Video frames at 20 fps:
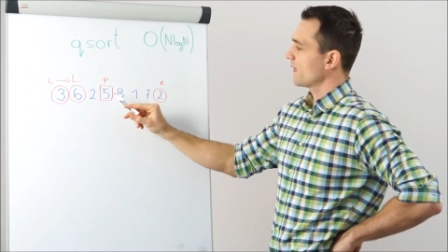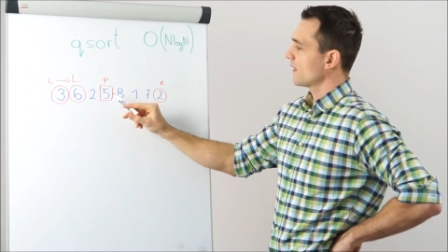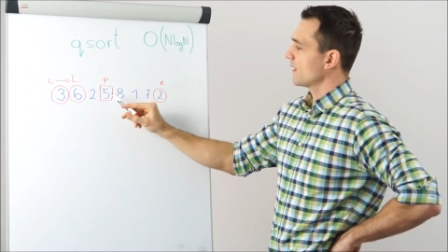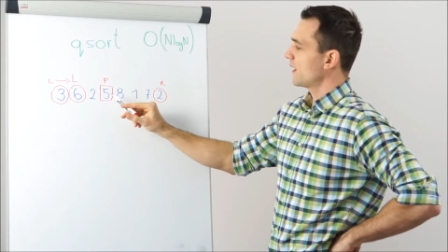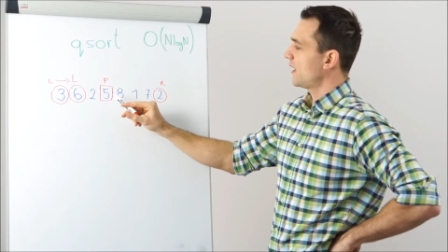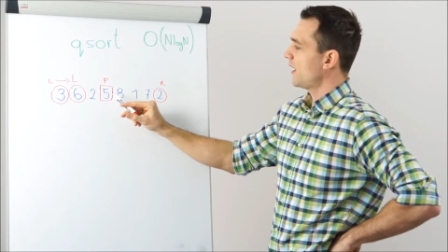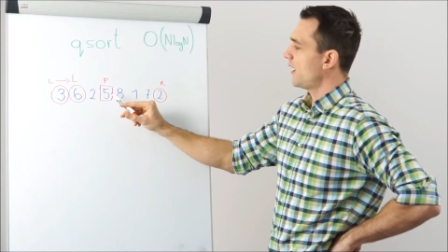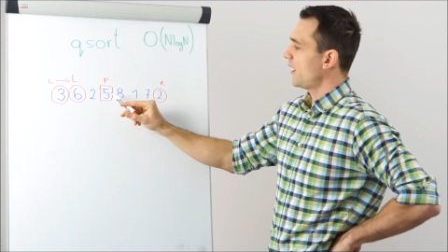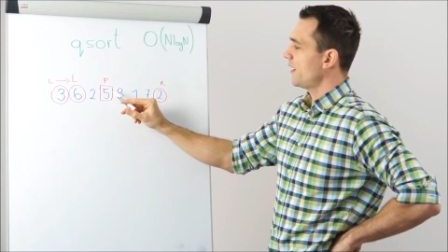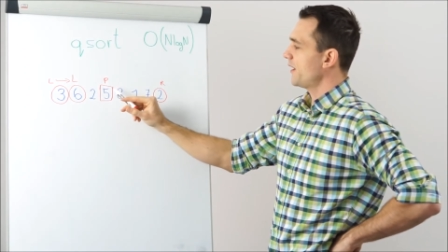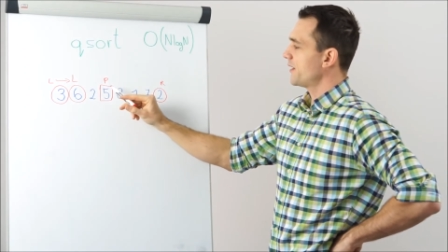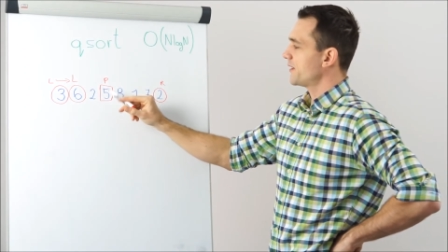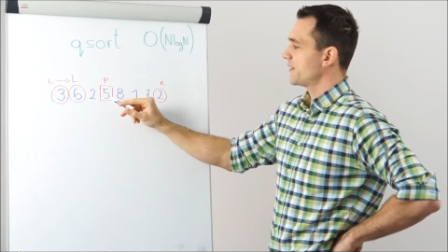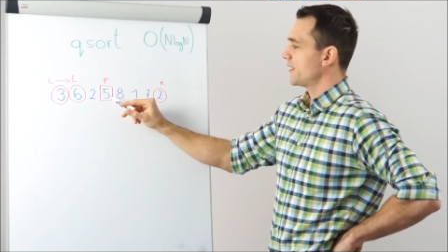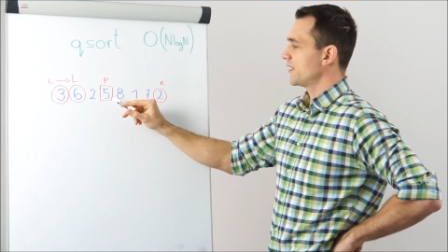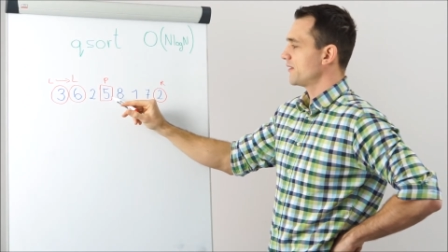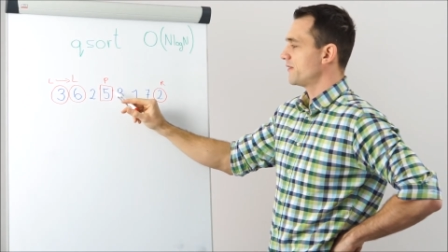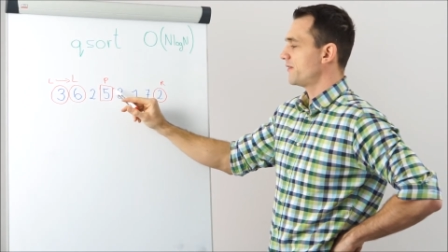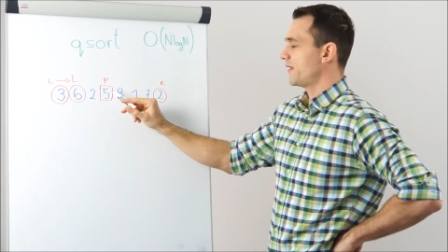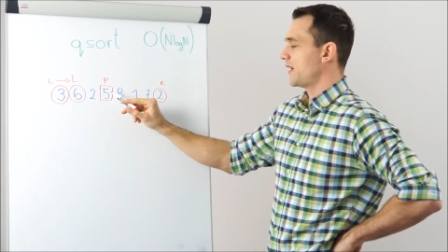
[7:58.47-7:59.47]
higher
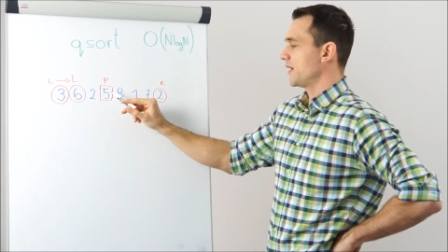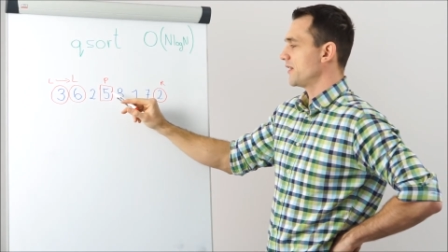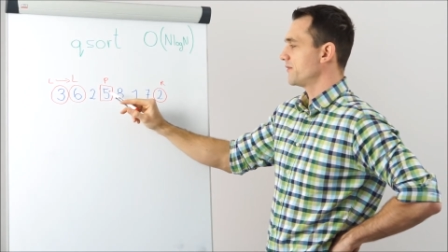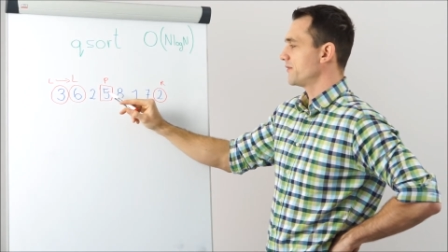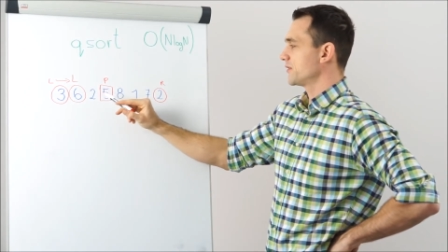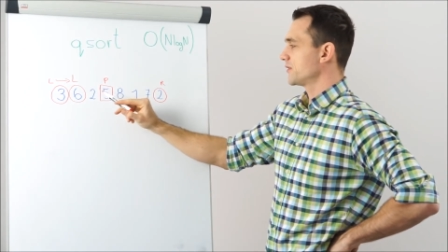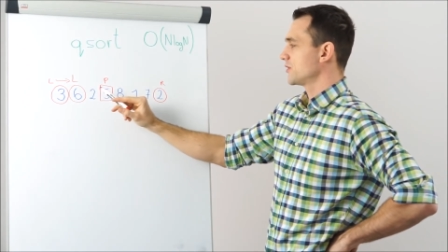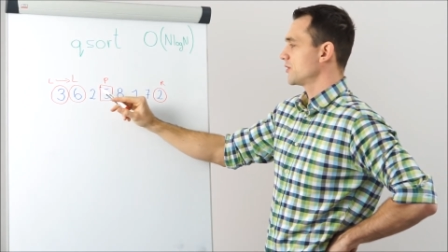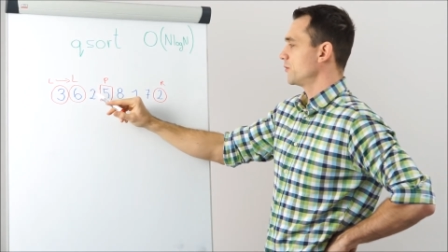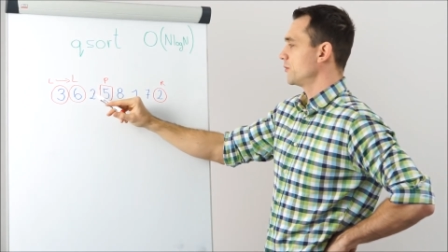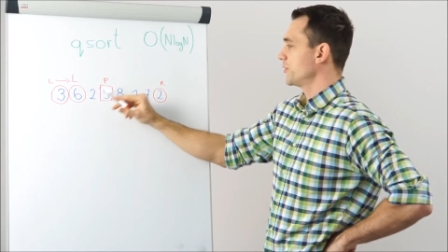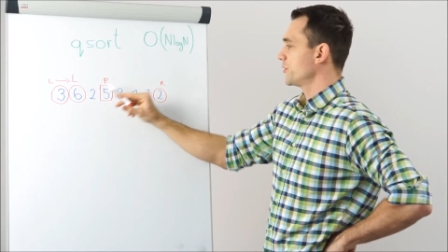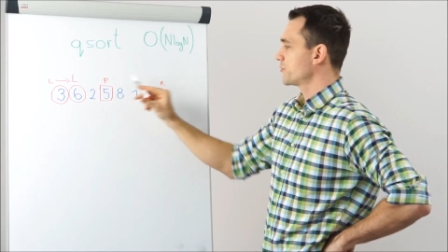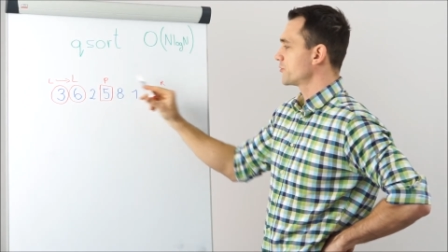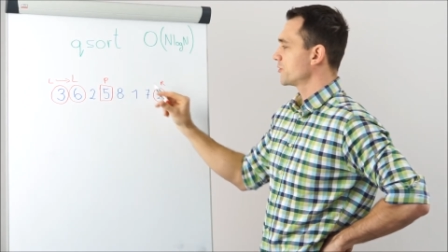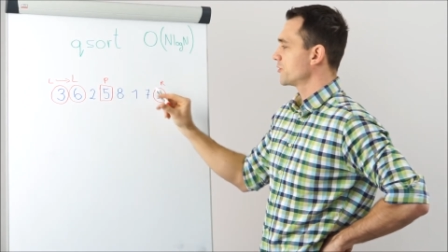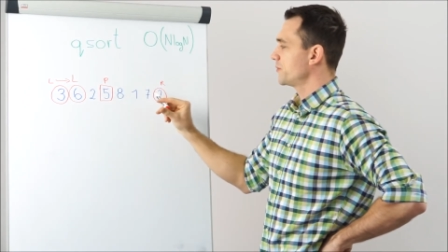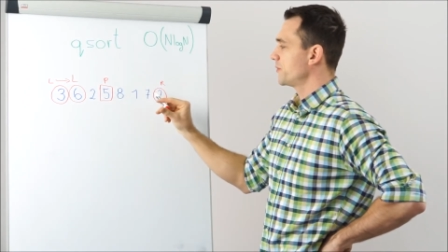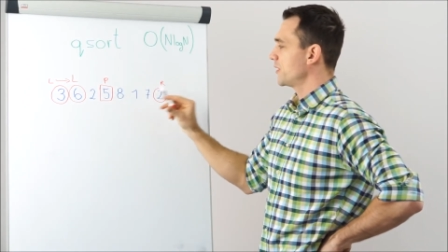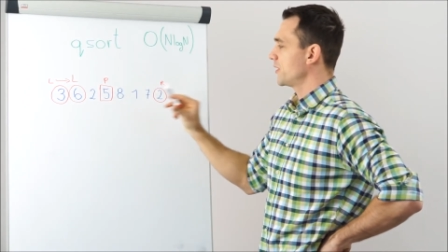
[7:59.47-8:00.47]
than 5, so it
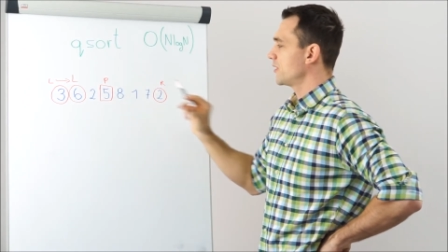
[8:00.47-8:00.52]
should be